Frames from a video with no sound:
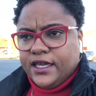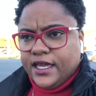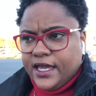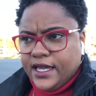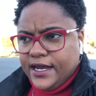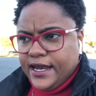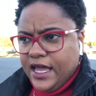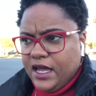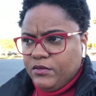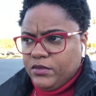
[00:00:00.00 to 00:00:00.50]

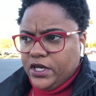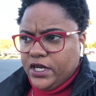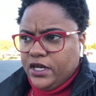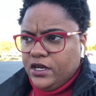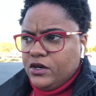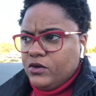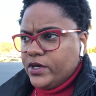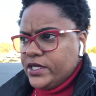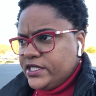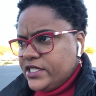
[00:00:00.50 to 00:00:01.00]
And now I'm going to
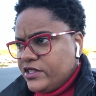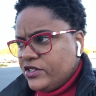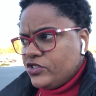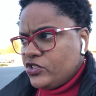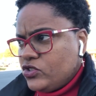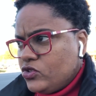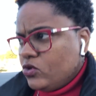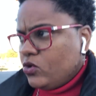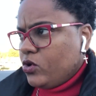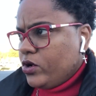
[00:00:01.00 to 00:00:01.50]
go into the
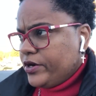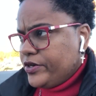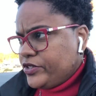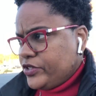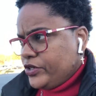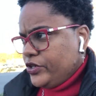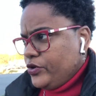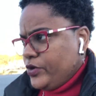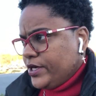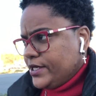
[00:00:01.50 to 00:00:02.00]
store so
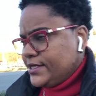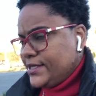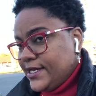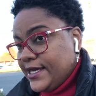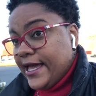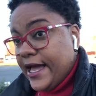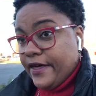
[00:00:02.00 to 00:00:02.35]
you can see